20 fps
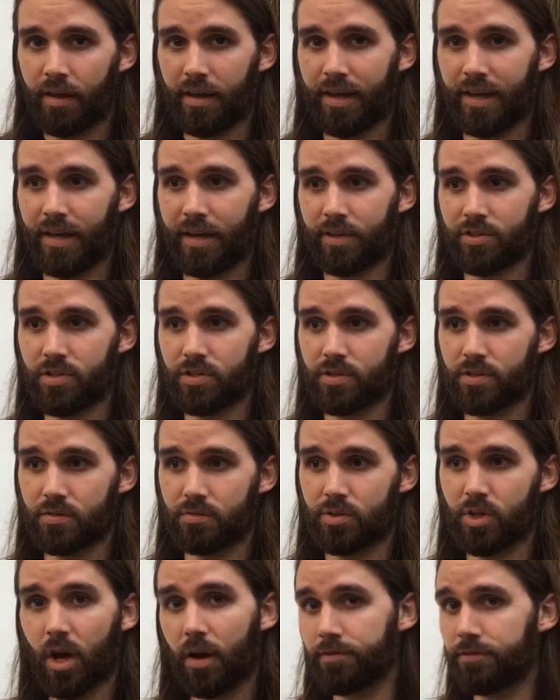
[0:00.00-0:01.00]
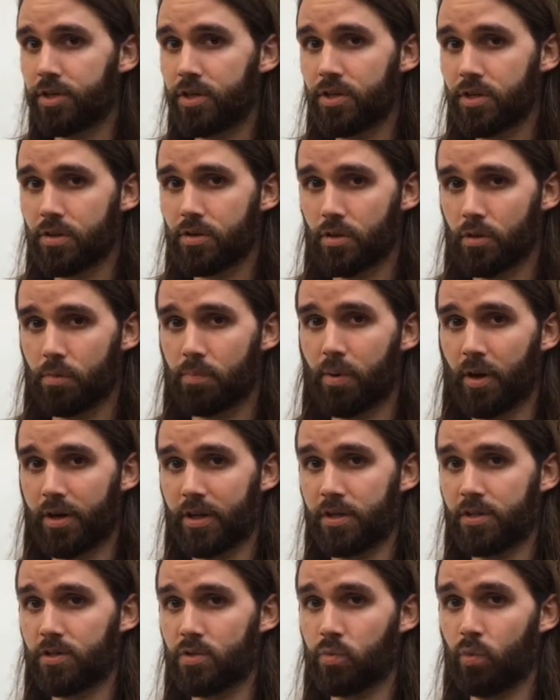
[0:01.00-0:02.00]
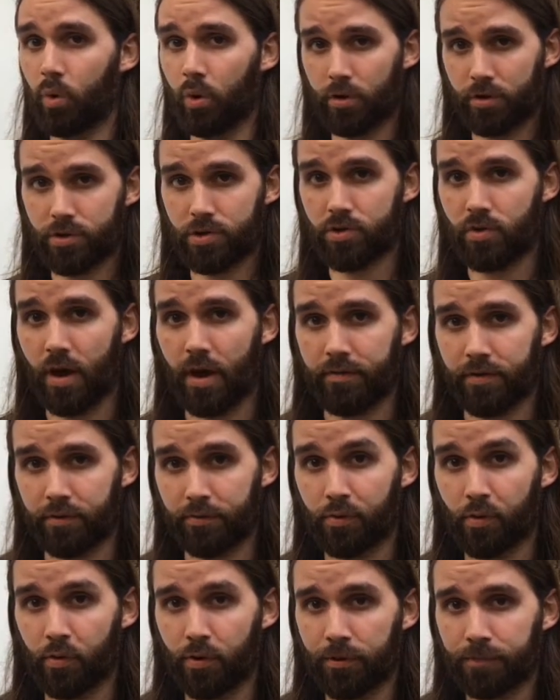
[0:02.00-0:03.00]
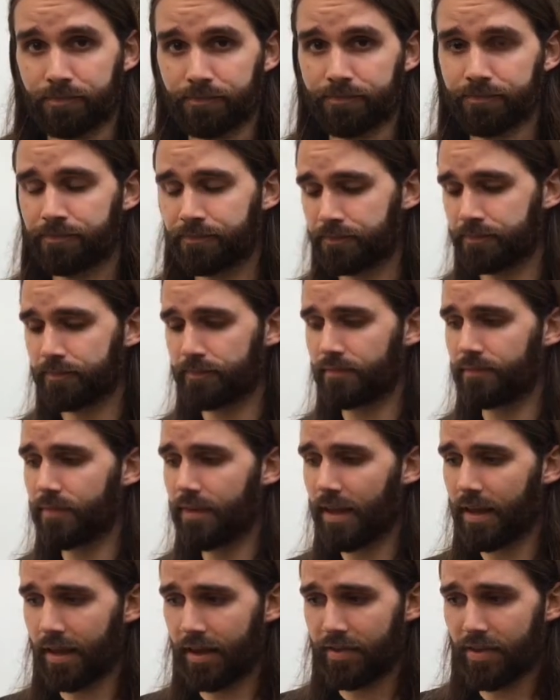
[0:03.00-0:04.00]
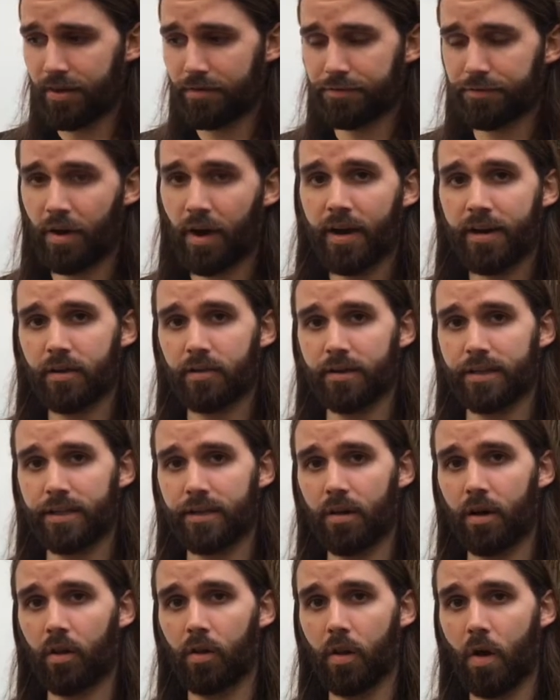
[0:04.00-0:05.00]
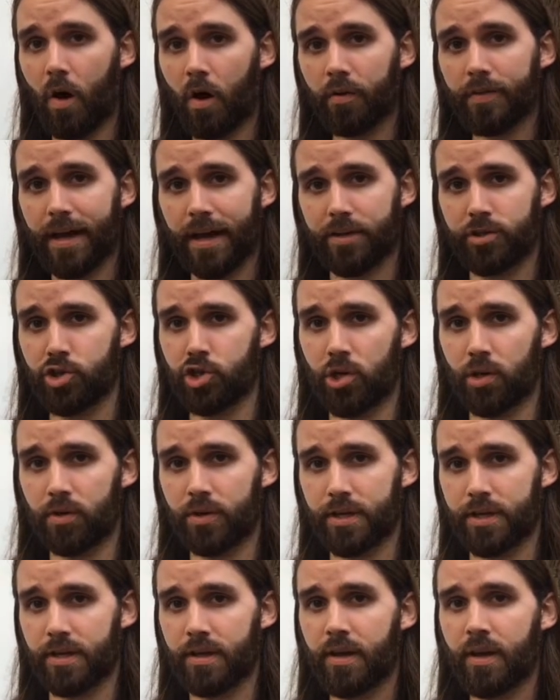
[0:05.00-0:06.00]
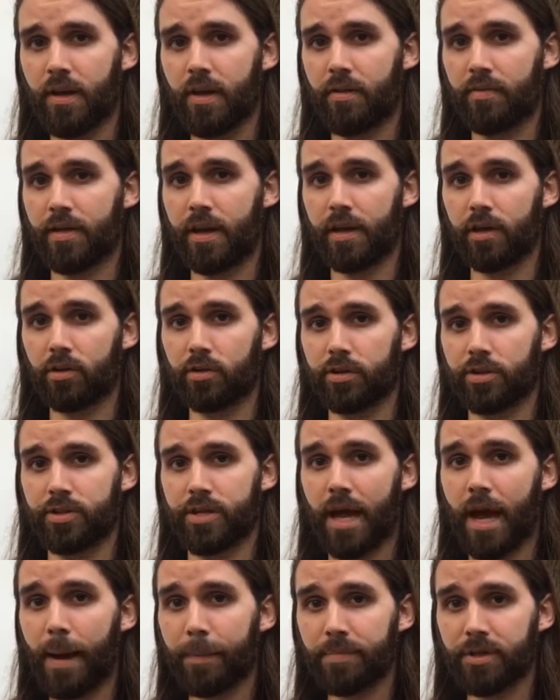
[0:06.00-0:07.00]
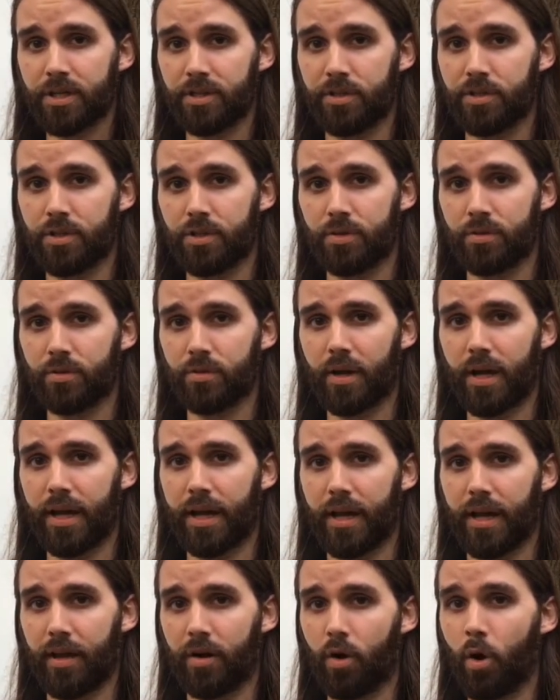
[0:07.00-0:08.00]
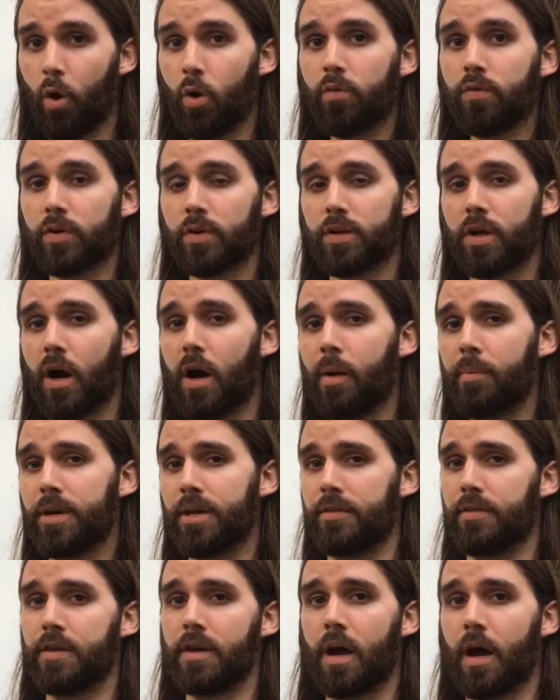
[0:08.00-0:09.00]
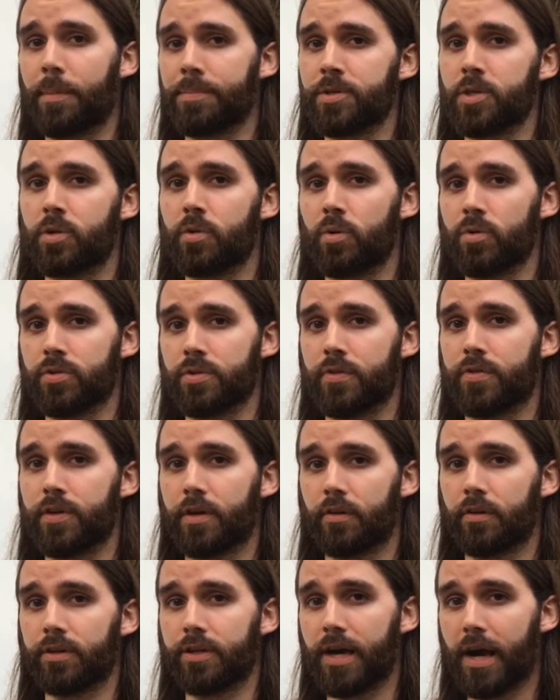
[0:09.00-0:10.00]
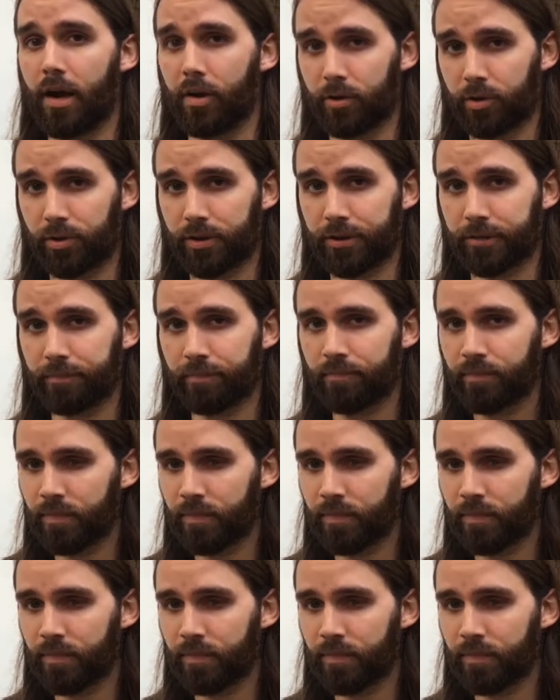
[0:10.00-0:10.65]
It's tough to do, but it's worth striving for. And then finally, along that journey, they are adapting to and overcoming the obstacles that they're encountering.